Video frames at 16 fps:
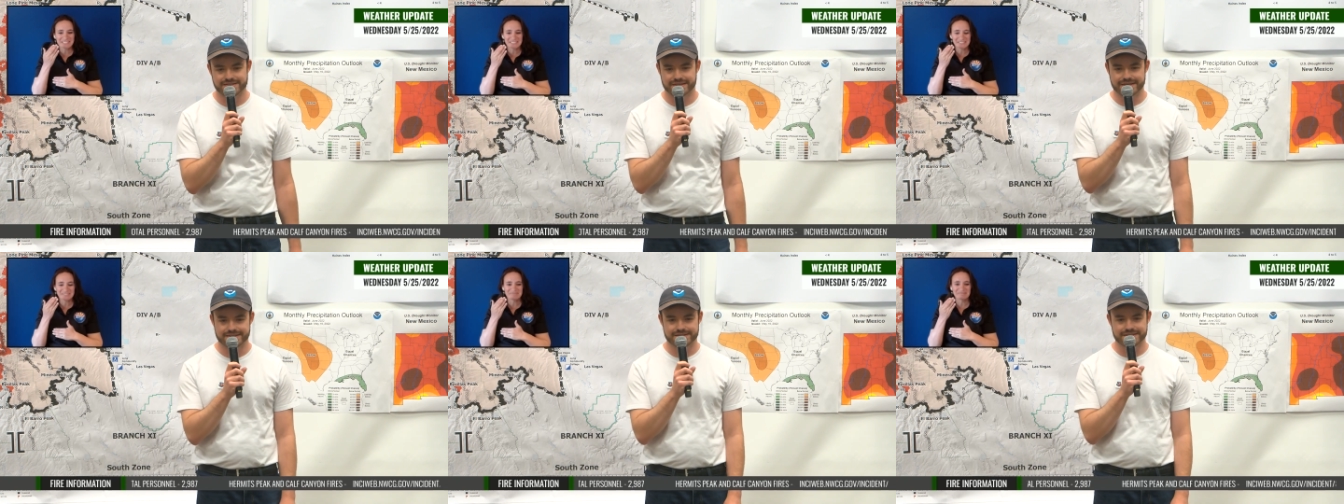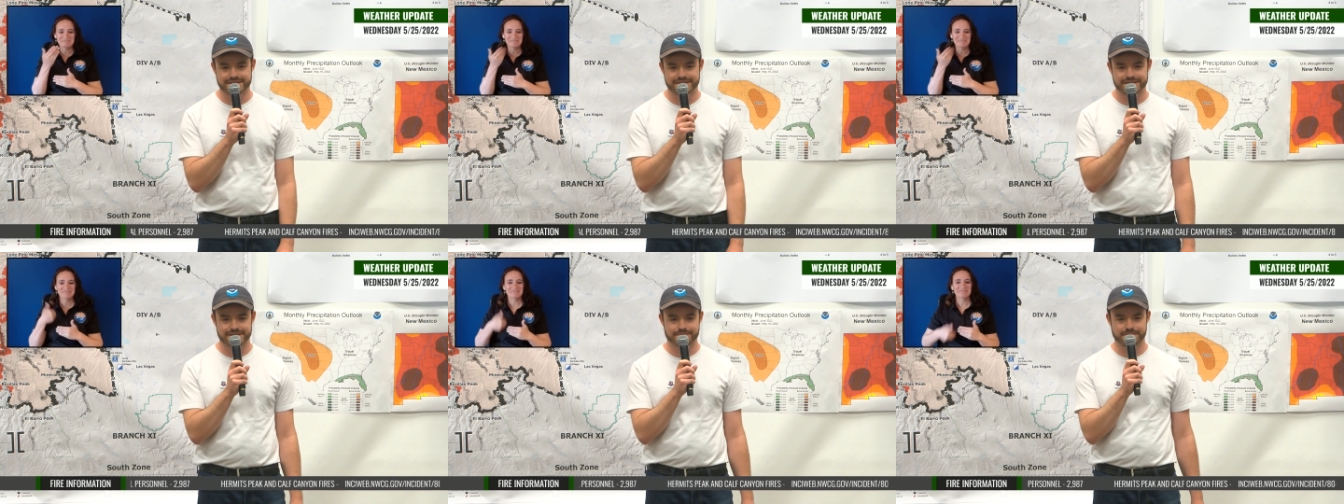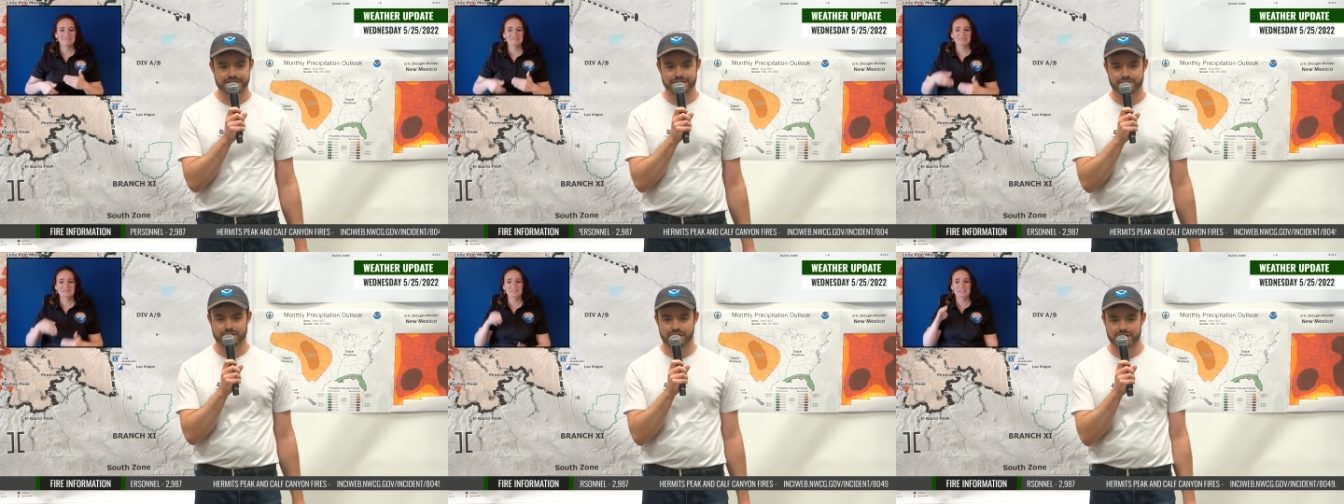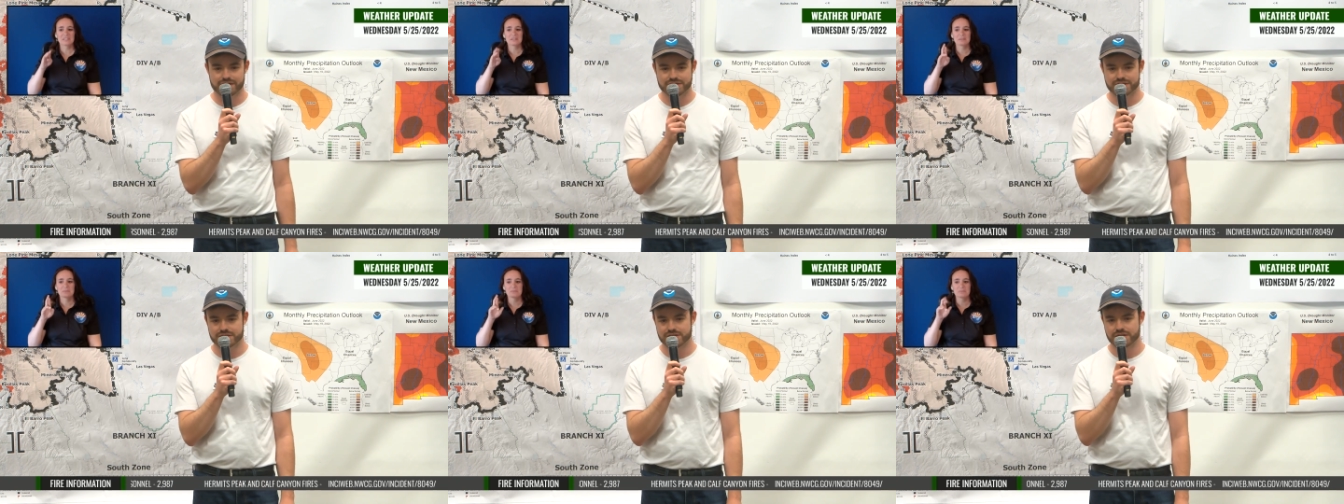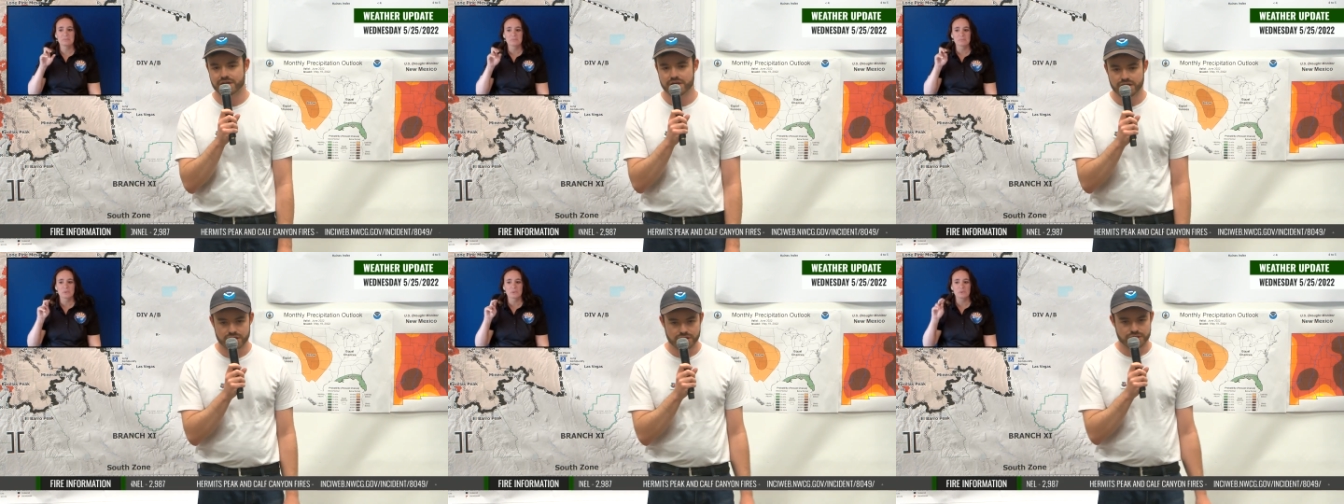incident meteorologist,
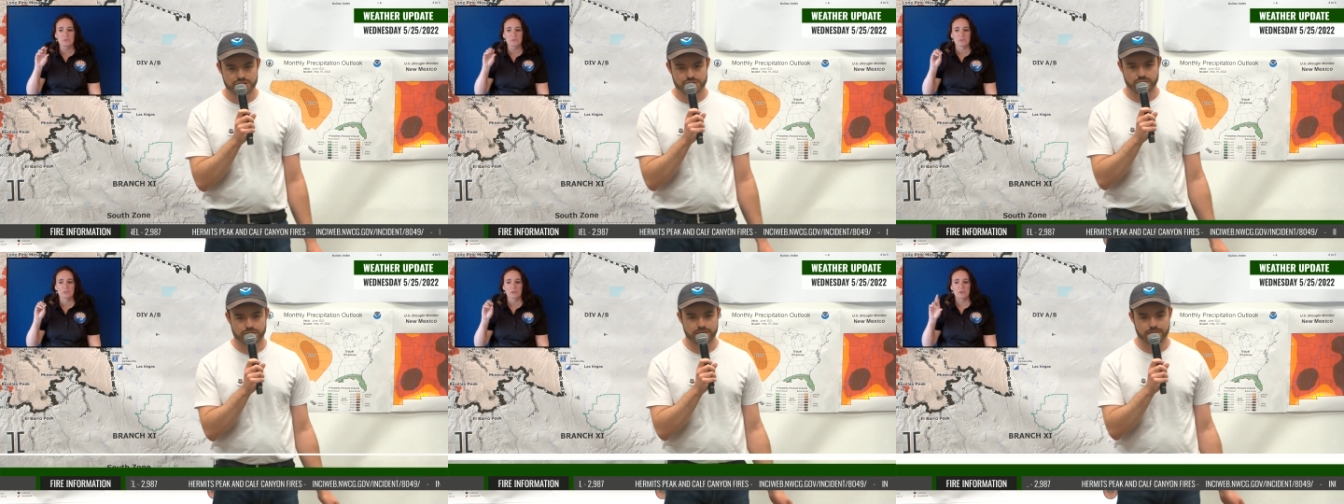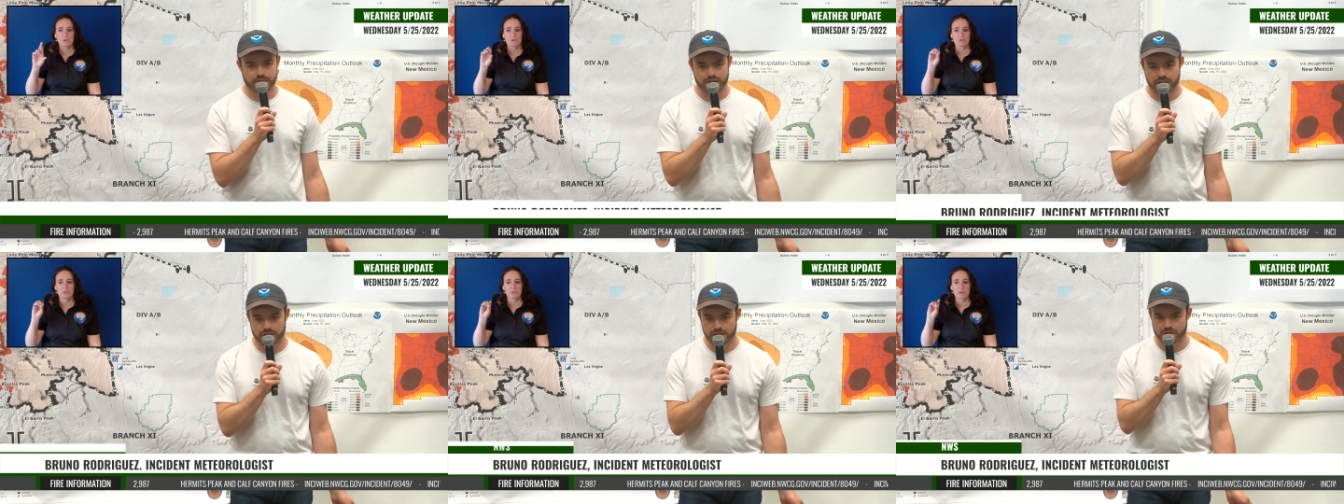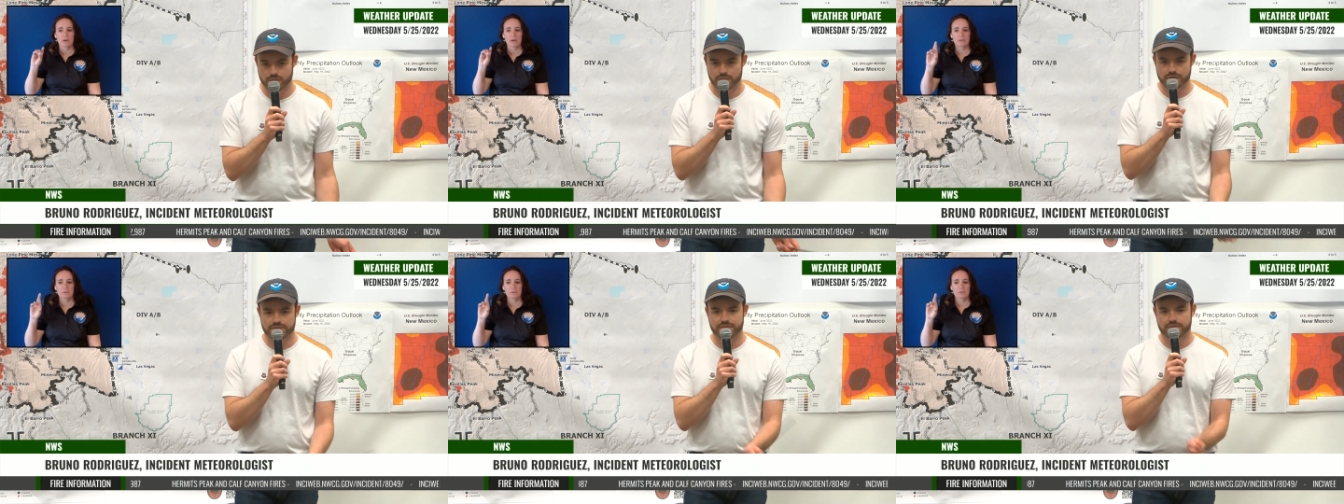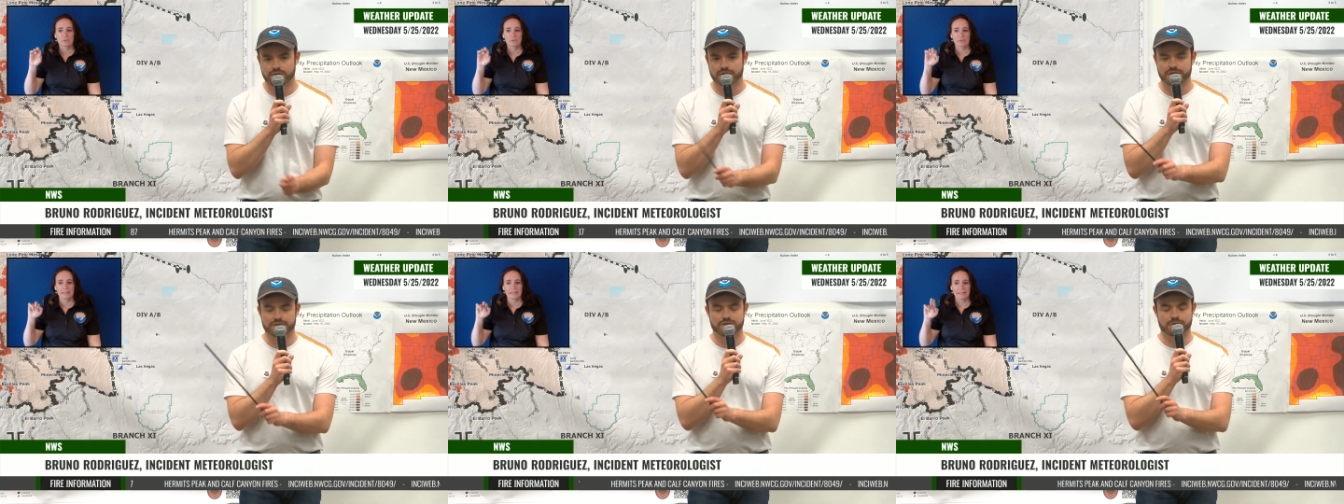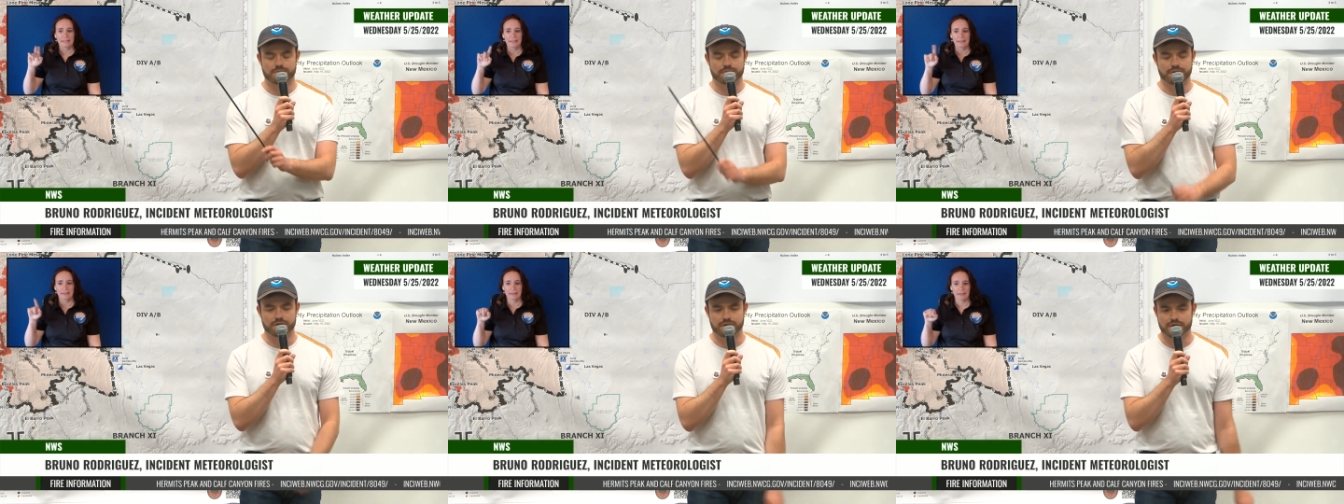joined by our wonderful
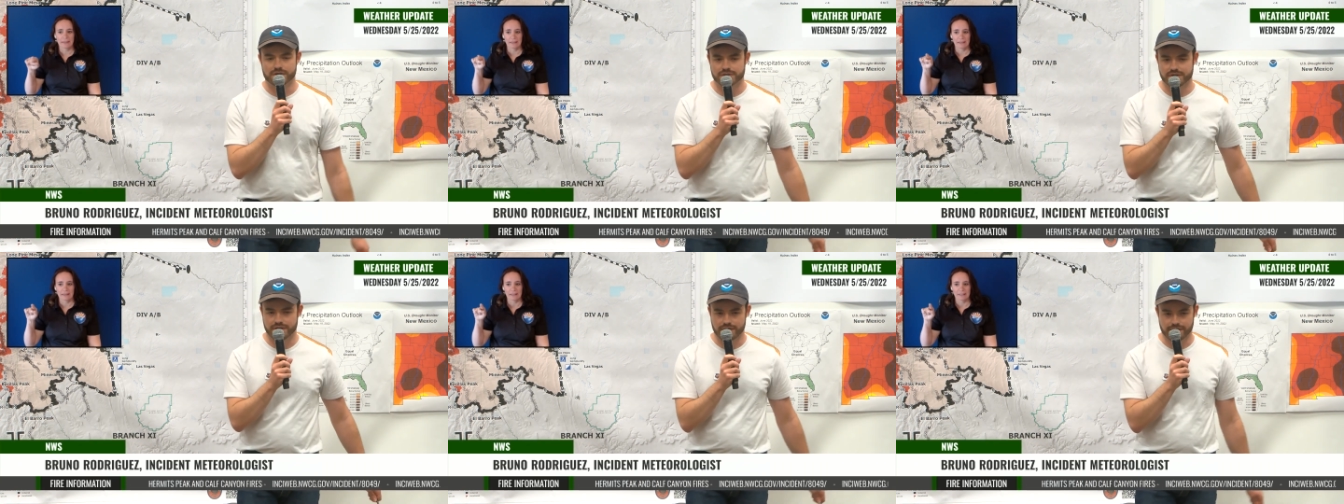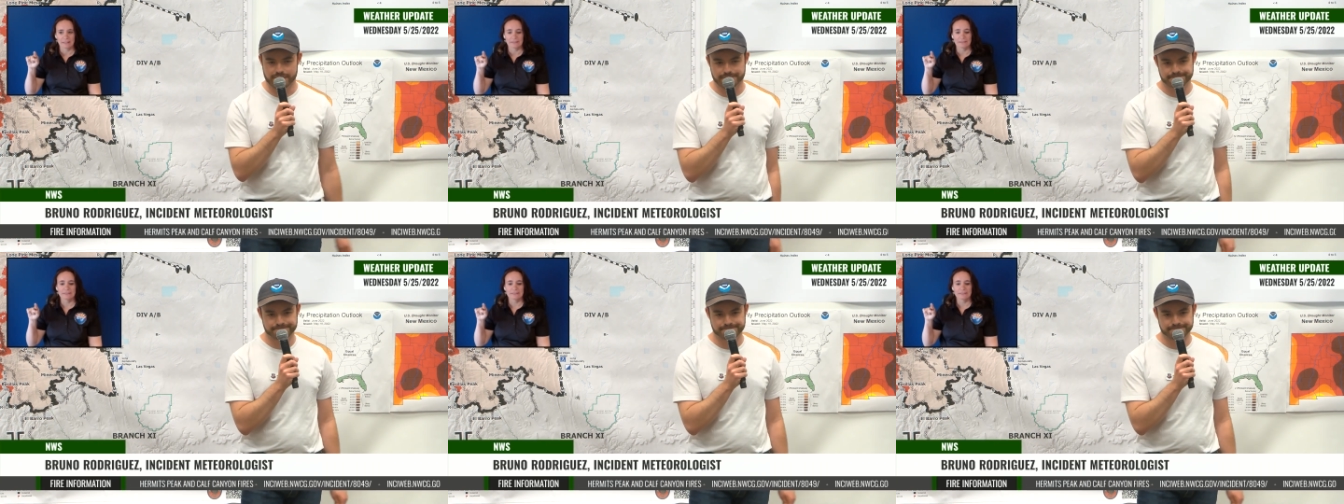interpreter, Tara.